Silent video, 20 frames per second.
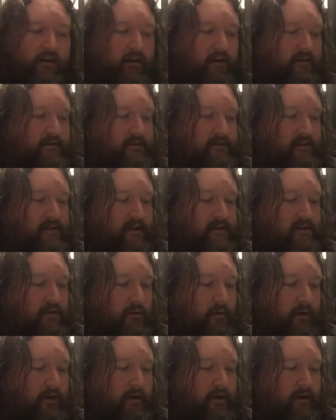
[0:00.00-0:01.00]
So that's
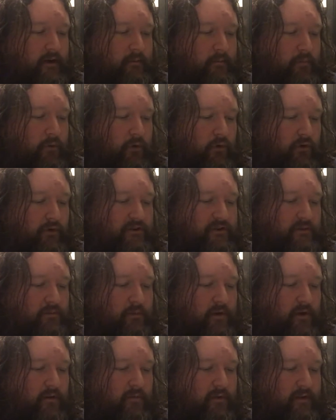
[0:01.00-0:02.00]
quite an important
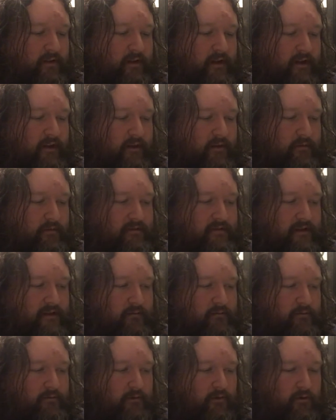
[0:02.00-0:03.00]
moment, the end of scene
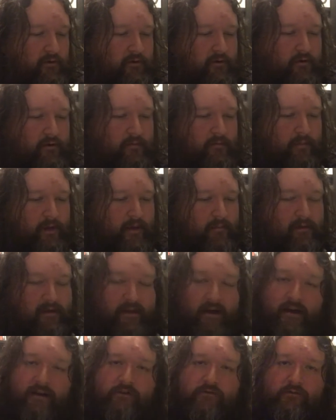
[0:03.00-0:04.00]
4. Maybe
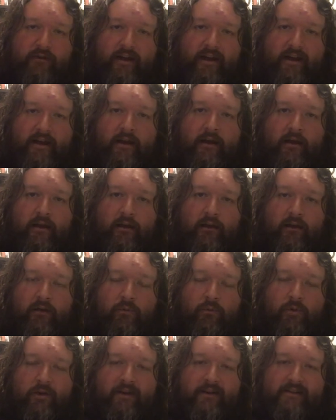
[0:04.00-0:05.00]
that grin,
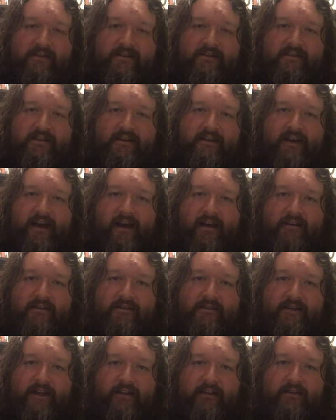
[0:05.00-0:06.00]
we can see that as
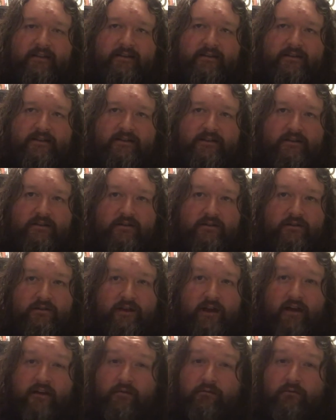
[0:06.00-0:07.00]
Stanley's decision to
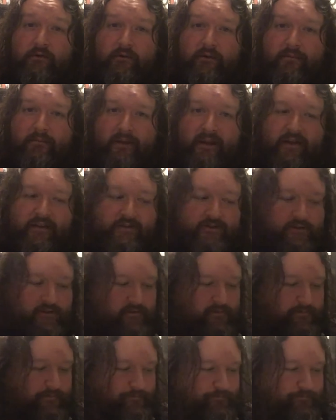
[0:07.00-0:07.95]
kind of ruin Blanche.